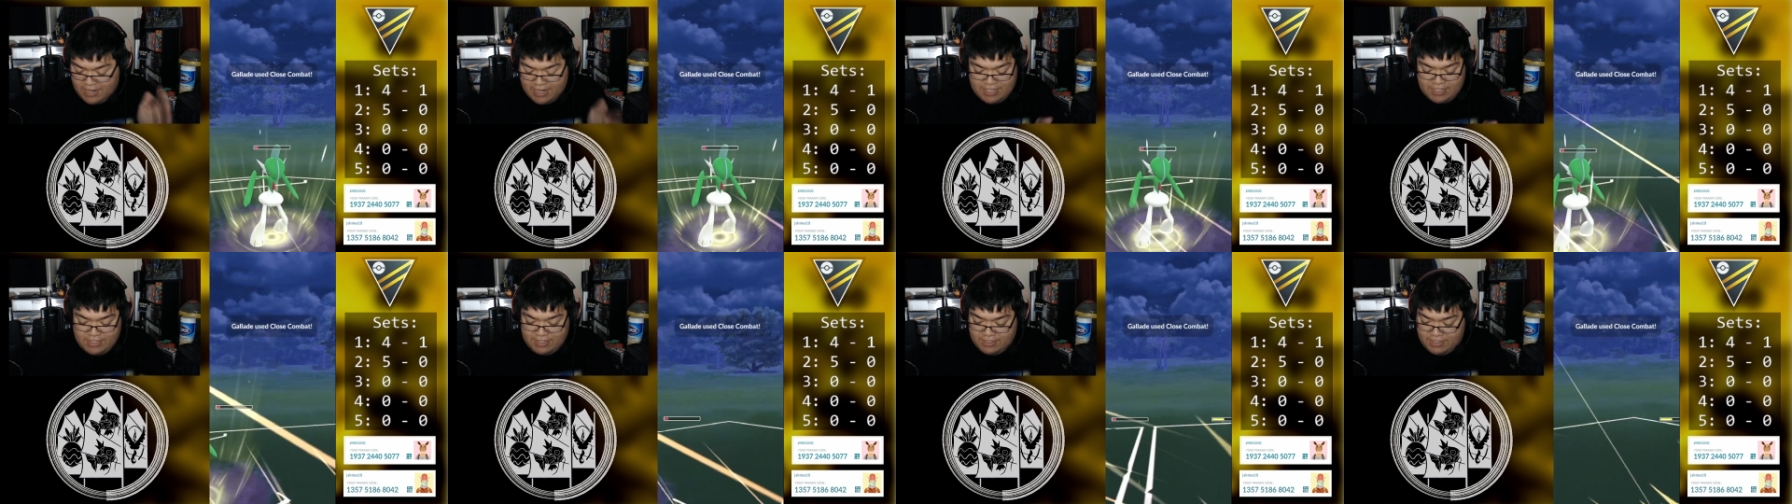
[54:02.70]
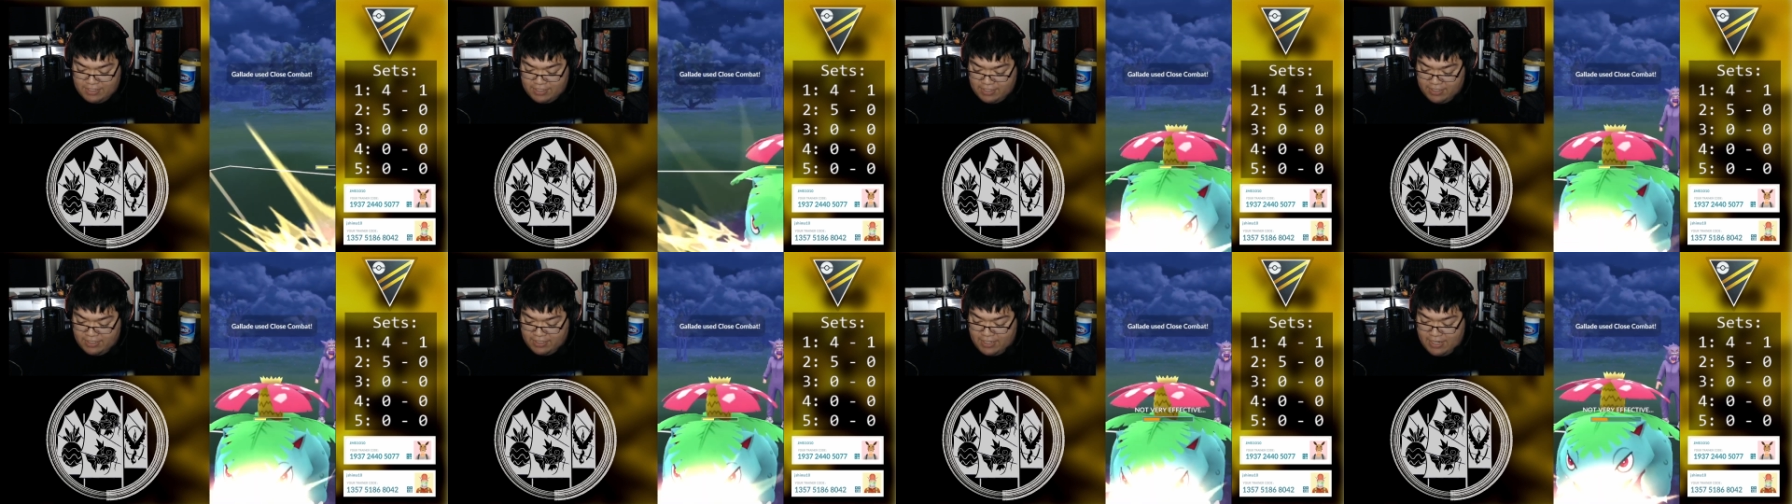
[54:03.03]
I'm
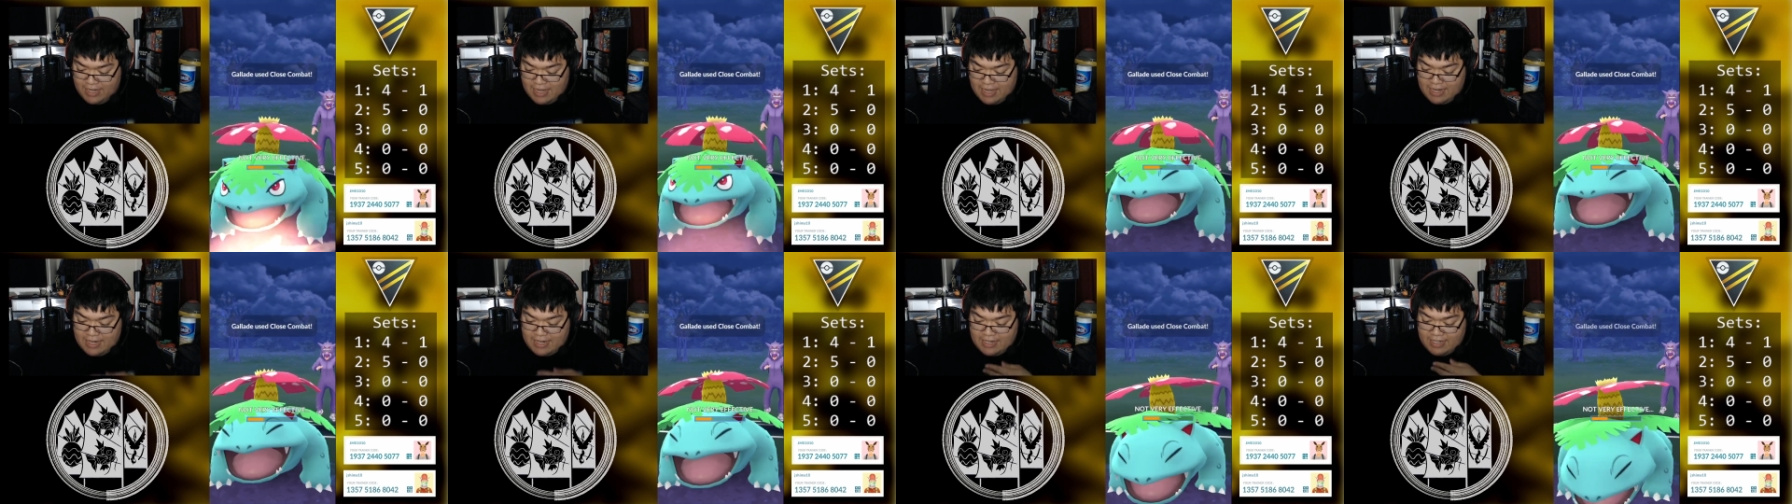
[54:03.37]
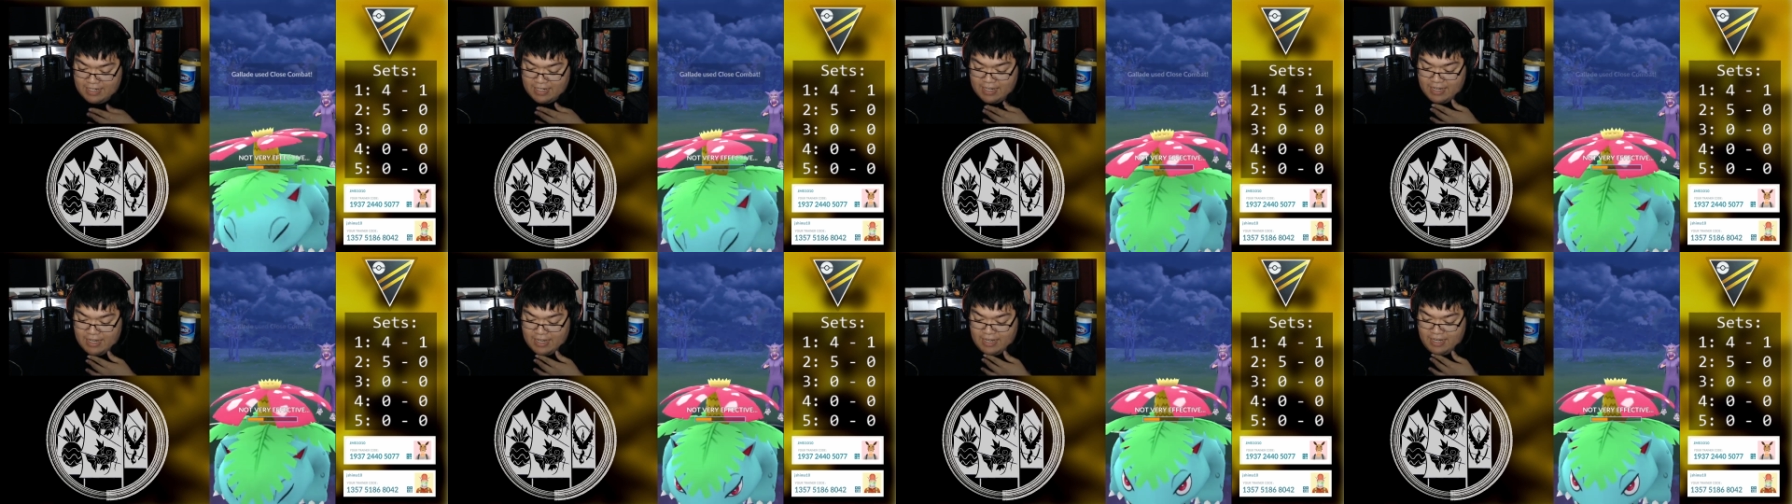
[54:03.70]
just gonna go ahead and
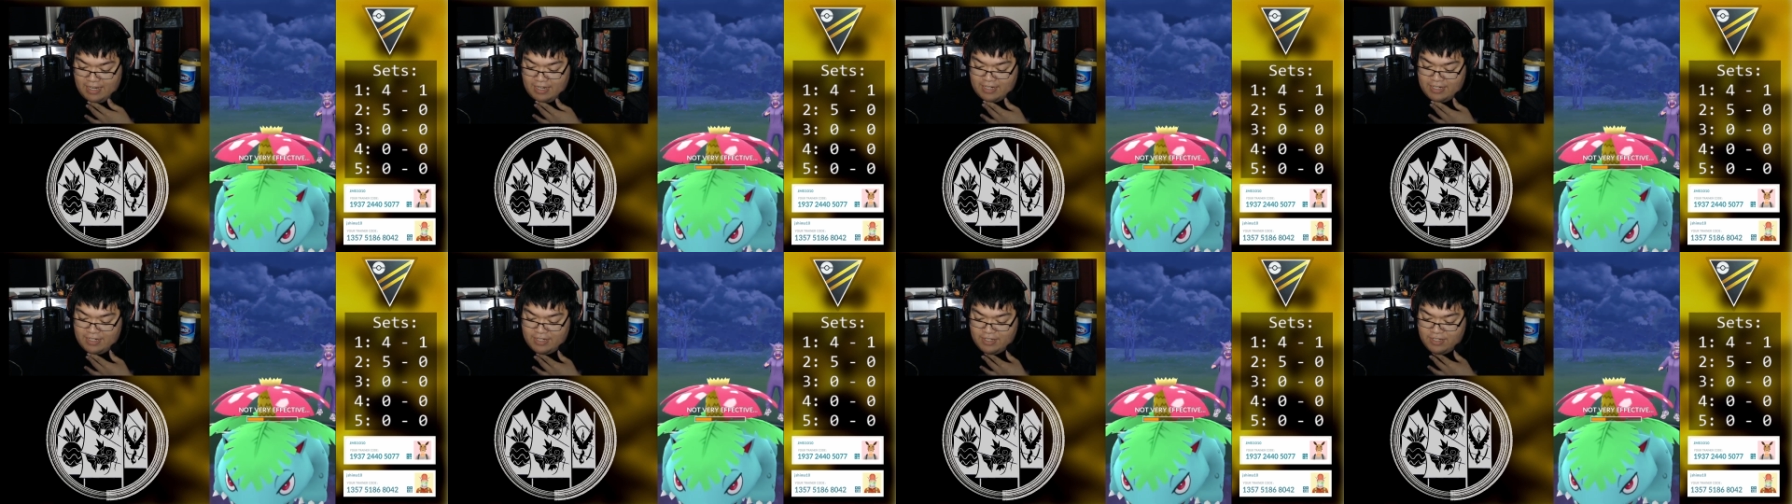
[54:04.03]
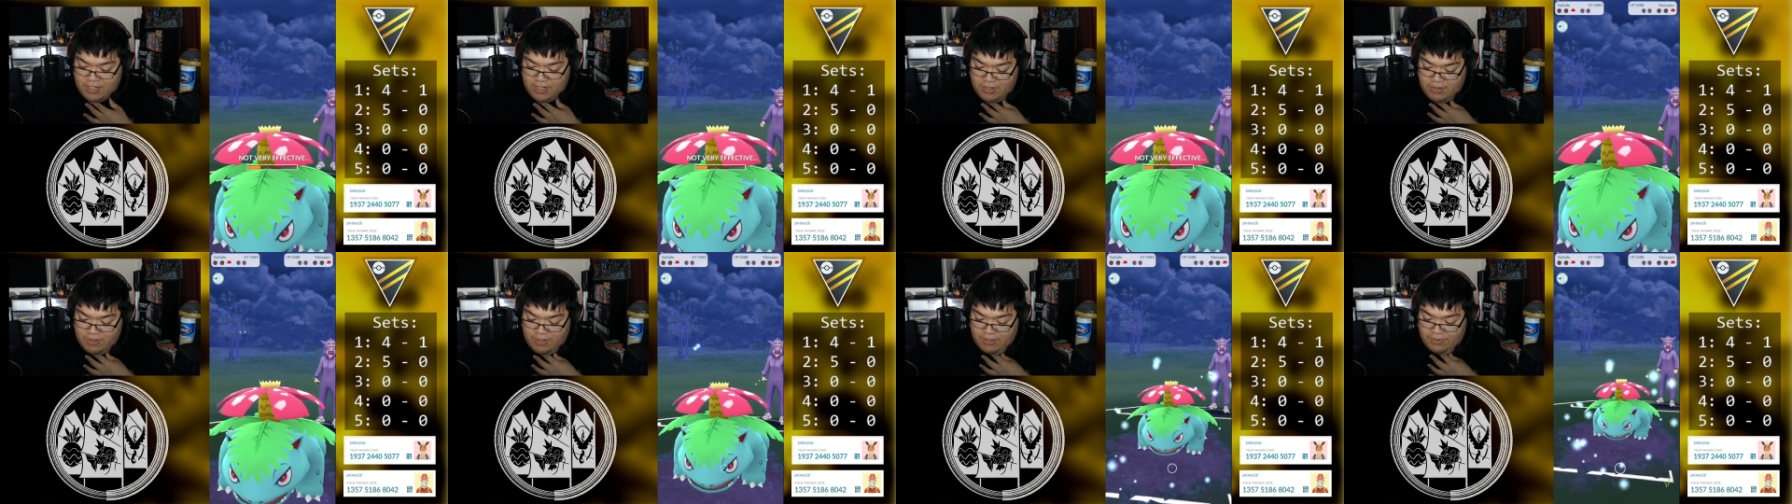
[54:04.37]

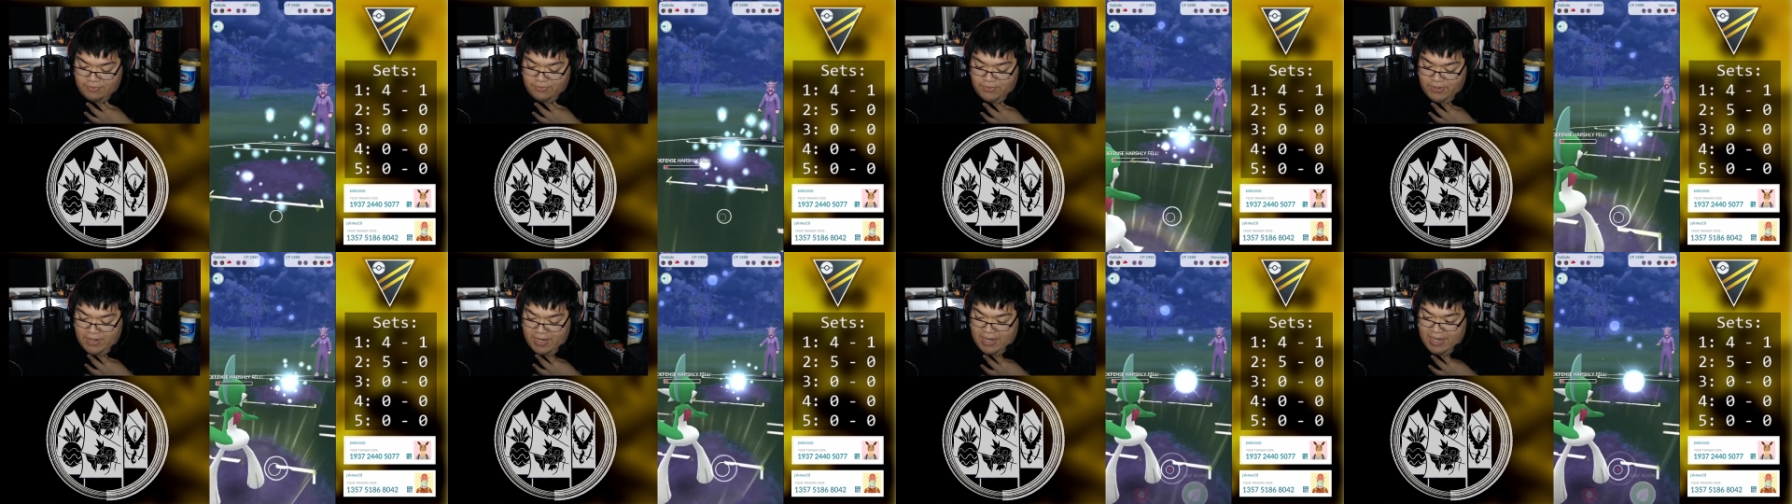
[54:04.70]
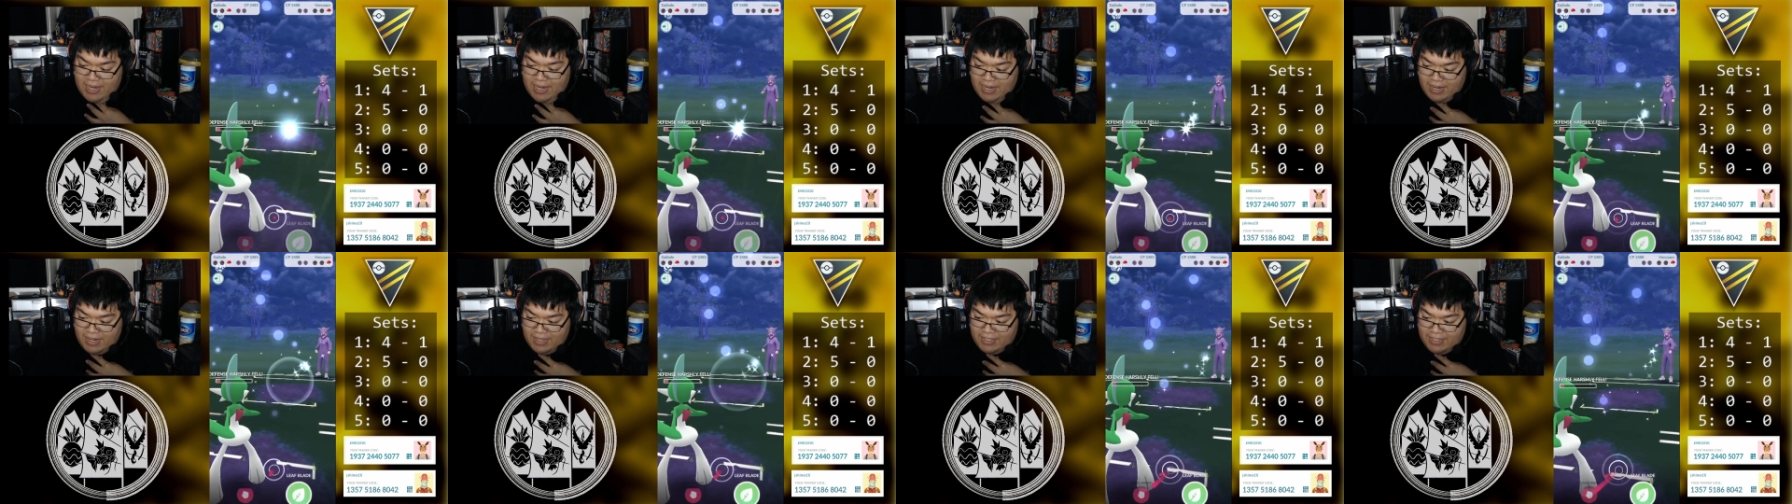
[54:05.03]

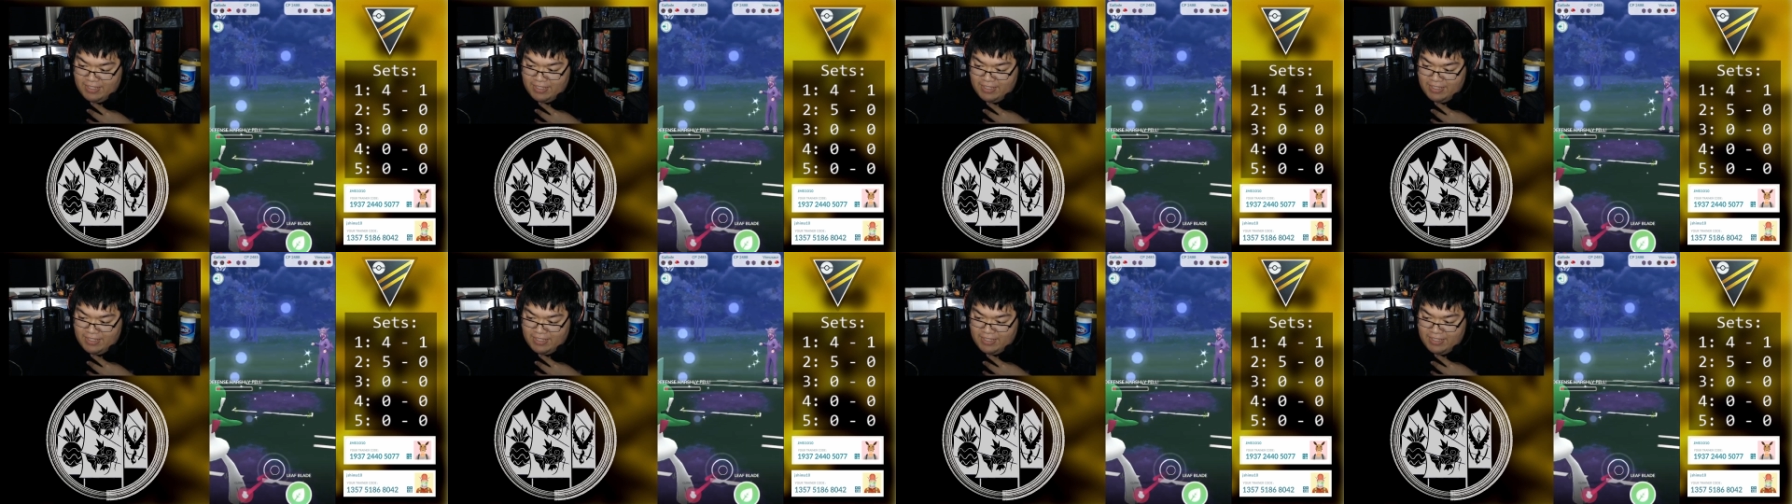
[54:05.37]
nukify